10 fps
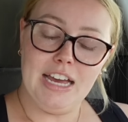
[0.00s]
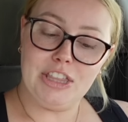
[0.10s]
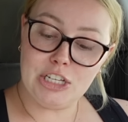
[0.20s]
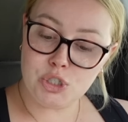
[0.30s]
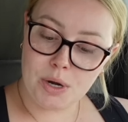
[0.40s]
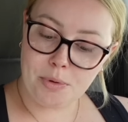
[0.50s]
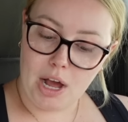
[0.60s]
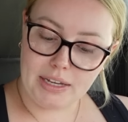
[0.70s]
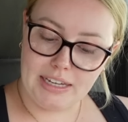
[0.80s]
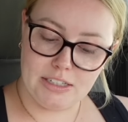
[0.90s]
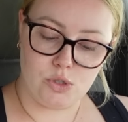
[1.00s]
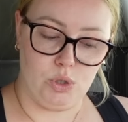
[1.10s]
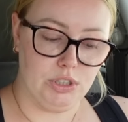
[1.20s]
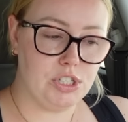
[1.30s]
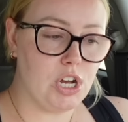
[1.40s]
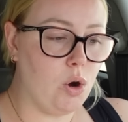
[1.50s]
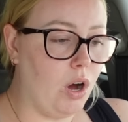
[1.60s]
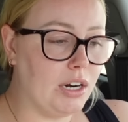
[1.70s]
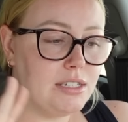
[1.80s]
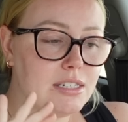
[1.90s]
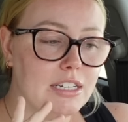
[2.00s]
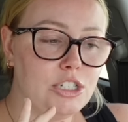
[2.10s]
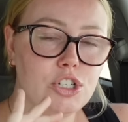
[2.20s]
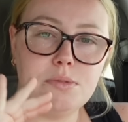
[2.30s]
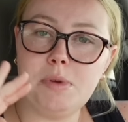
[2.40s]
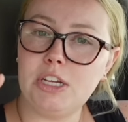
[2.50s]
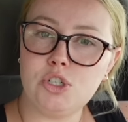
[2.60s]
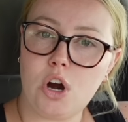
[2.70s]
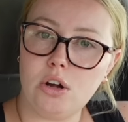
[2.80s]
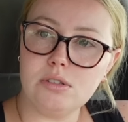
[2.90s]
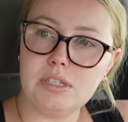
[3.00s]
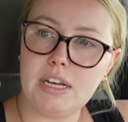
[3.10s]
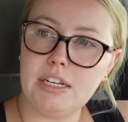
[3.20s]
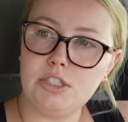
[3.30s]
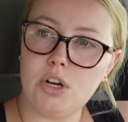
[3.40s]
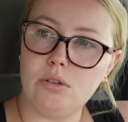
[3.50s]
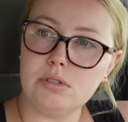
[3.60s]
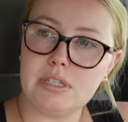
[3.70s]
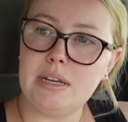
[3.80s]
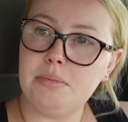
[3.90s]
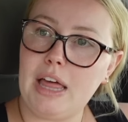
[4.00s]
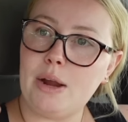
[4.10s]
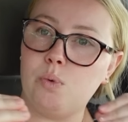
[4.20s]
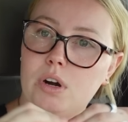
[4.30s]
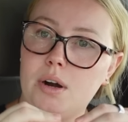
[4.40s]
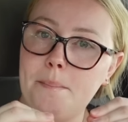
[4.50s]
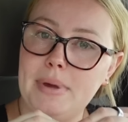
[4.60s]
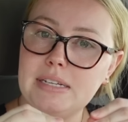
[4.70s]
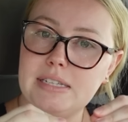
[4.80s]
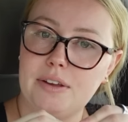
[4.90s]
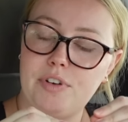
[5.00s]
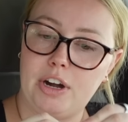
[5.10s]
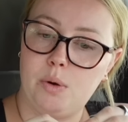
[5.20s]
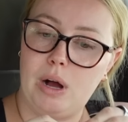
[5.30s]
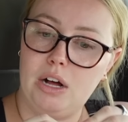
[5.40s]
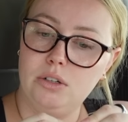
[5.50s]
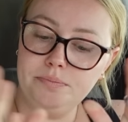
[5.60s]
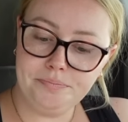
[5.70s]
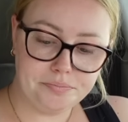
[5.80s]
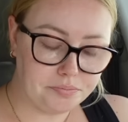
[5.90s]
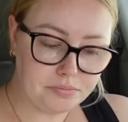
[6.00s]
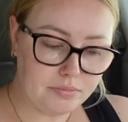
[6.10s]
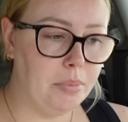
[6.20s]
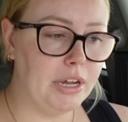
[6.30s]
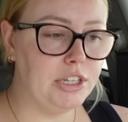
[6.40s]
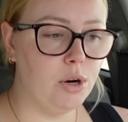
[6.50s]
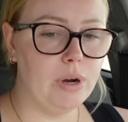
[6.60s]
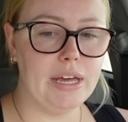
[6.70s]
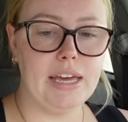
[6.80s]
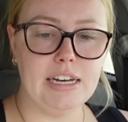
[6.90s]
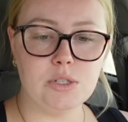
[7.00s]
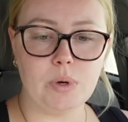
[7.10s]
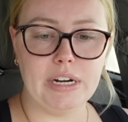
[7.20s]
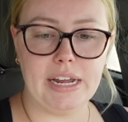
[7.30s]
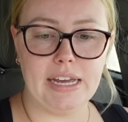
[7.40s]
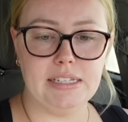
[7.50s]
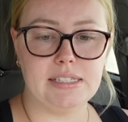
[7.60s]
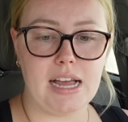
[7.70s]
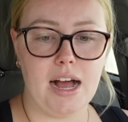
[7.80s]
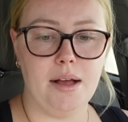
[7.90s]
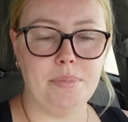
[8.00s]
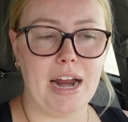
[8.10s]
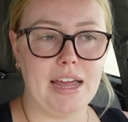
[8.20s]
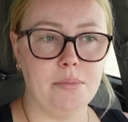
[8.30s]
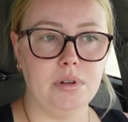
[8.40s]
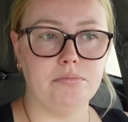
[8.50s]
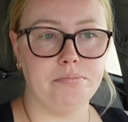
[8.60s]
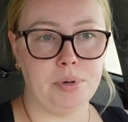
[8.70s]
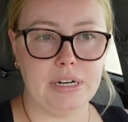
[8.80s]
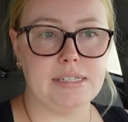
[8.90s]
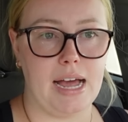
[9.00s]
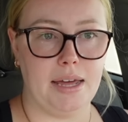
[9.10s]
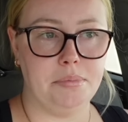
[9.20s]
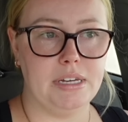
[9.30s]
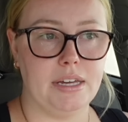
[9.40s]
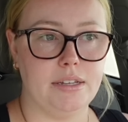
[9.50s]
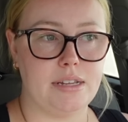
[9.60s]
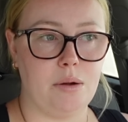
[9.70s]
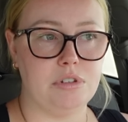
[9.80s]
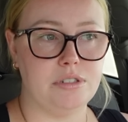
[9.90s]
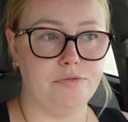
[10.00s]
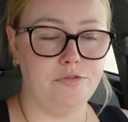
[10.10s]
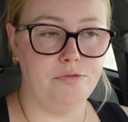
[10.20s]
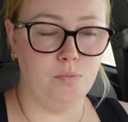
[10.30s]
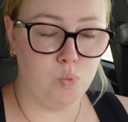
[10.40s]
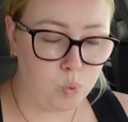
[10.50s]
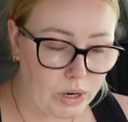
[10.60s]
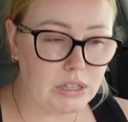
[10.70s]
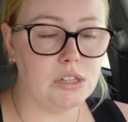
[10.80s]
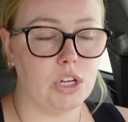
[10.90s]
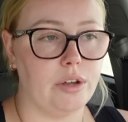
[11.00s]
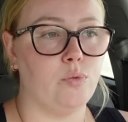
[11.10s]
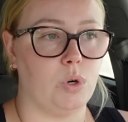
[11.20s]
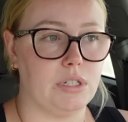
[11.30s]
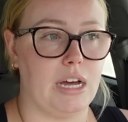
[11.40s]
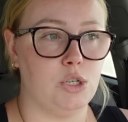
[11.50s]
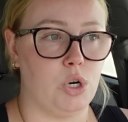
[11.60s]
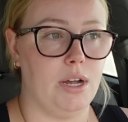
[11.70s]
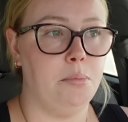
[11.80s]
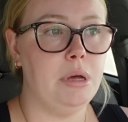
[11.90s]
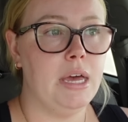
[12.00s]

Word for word: this trip got canceled, so honestly, just me and Charleston don't seem like we're mixing very well. But you know what? It is what it is. Um, but I am pretty sad because I was really looking forward to that trip